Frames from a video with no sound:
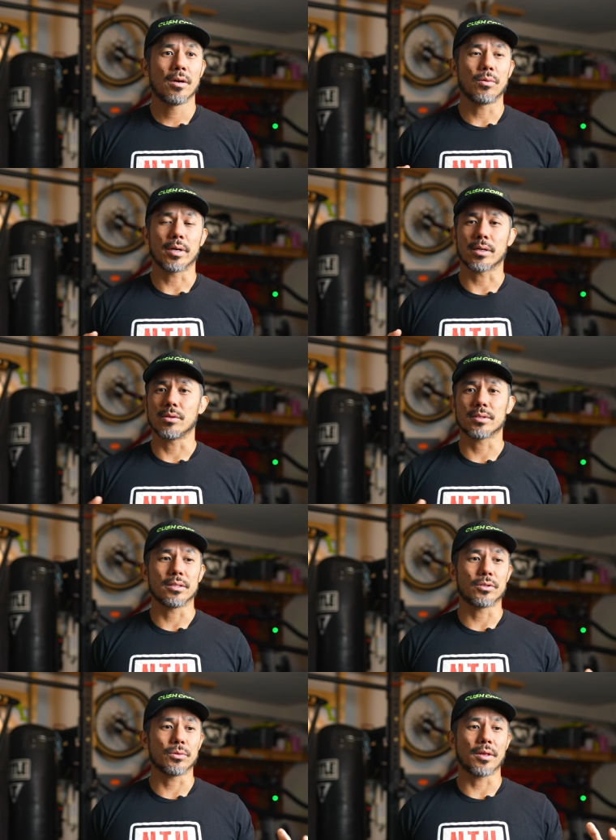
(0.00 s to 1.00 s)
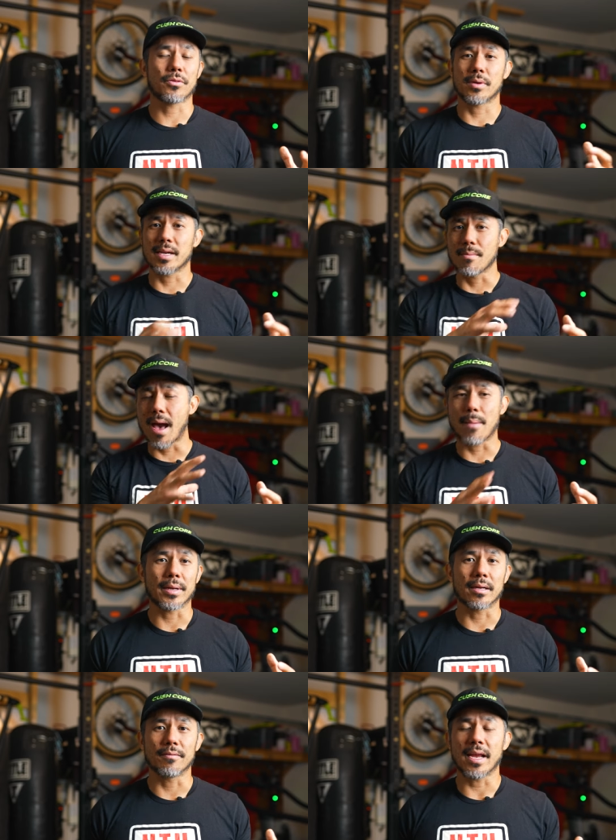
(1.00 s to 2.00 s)
where it goes into a three D
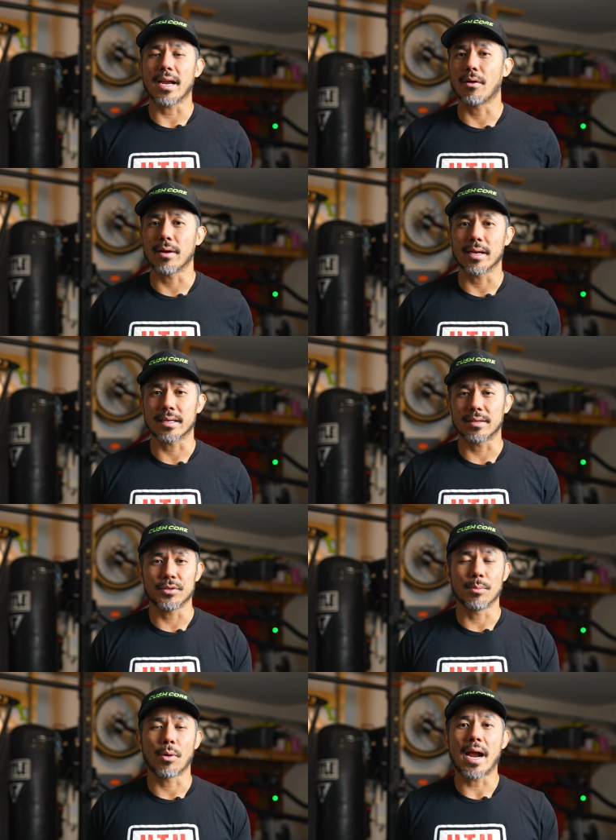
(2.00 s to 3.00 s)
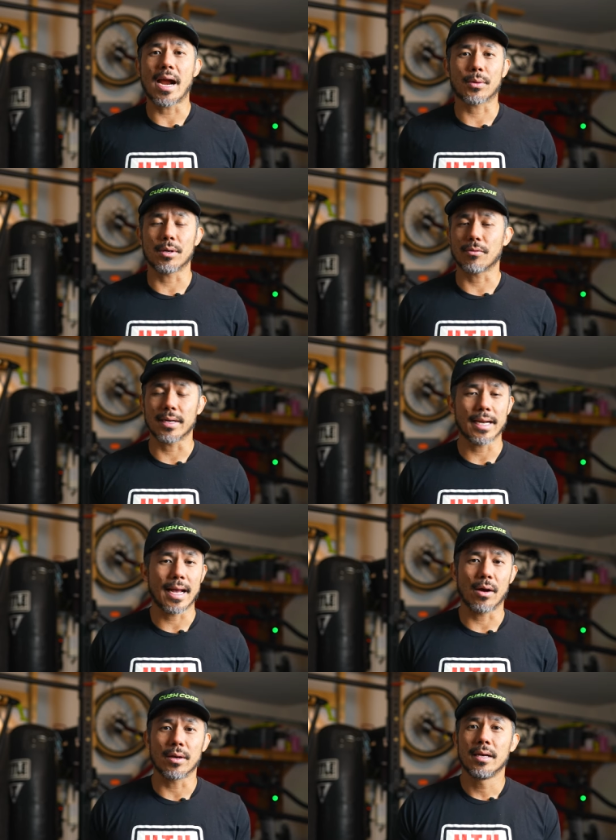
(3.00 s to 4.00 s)
mapping of the area and gives you a more accurate
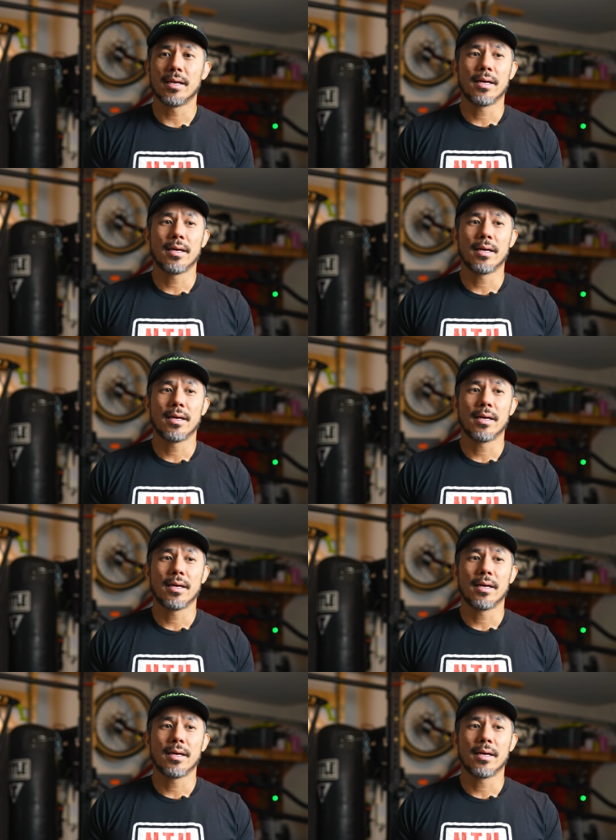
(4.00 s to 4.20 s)
readout.